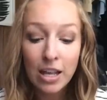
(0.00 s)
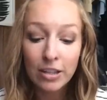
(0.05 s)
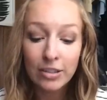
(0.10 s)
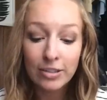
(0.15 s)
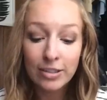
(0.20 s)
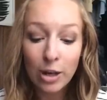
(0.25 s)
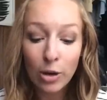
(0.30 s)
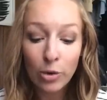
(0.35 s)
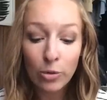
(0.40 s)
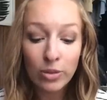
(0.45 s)

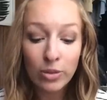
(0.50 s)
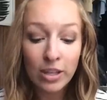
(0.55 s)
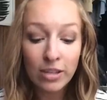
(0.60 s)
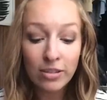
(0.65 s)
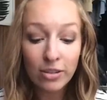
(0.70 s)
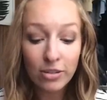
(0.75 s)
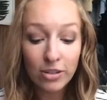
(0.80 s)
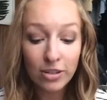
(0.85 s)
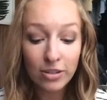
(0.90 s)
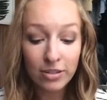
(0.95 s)
So
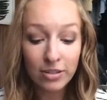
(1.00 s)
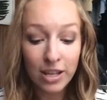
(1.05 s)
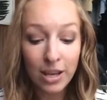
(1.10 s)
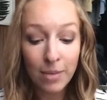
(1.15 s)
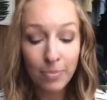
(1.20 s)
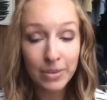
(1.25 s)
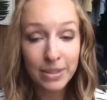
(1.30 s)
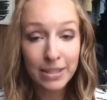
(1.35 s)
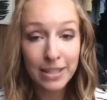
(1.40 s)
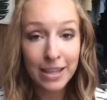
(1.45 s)
these are just
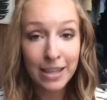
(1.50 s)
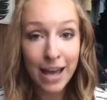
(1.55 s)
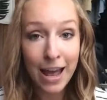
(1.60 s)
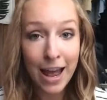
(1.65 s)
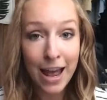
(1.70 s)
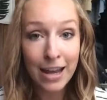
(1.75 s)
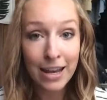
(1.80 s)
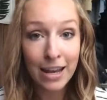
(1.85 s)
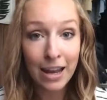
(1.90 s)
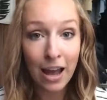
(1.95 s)
tips
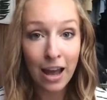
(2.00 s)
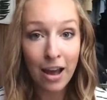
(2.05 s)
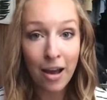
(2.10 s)
that